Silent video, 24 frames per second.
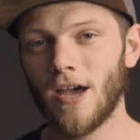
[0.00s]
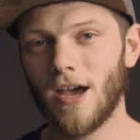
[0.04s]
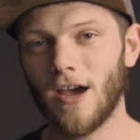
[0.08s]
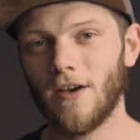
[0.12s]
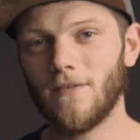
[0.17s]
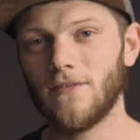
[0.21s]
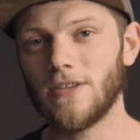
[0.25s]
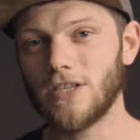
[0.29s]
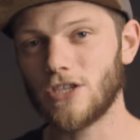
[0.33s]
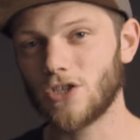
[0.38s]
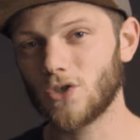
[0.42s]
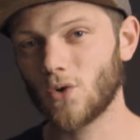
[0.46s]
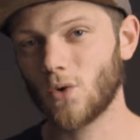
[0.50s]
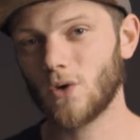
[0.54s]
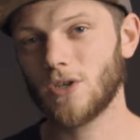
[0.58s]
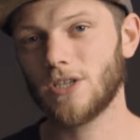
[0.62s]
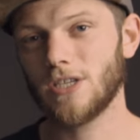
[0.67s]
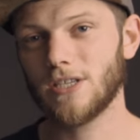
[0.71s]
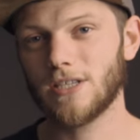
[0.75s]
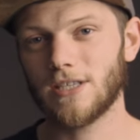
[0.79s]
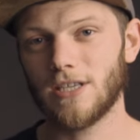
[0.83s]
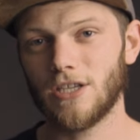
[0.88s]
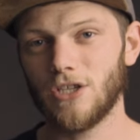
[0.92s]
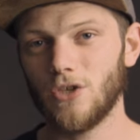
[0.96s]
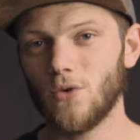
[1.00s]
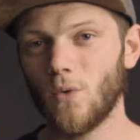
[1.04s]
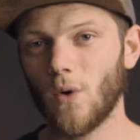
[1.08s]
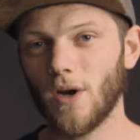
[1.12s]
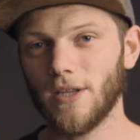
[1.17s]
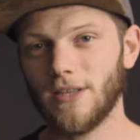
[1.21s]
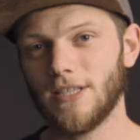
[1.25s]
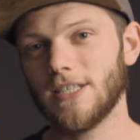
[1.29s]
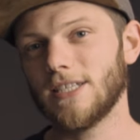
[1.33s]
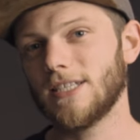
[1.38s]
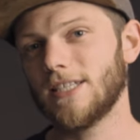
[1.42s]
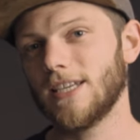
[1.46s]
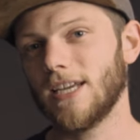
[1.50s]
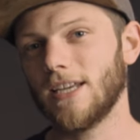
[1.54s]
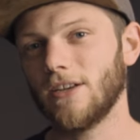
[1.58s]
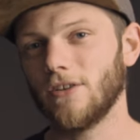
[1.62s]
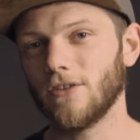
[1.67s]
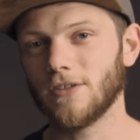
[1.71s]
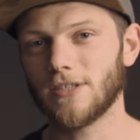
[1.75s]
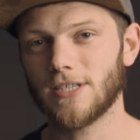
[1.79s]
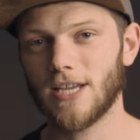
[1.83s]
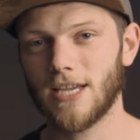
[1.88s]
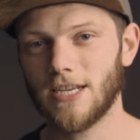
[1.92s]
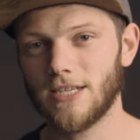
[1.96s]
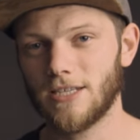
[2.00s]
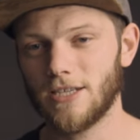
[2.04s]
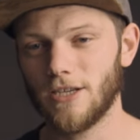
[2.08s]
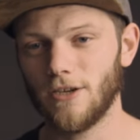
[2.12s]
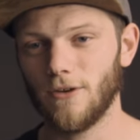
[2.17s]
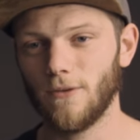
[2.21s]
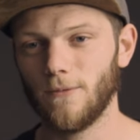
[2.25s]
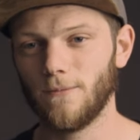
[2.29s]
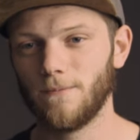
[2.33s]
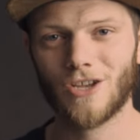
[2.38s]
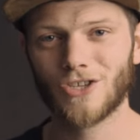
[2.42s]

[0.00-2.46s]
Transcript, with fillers: of the sources that you want this signal sent to.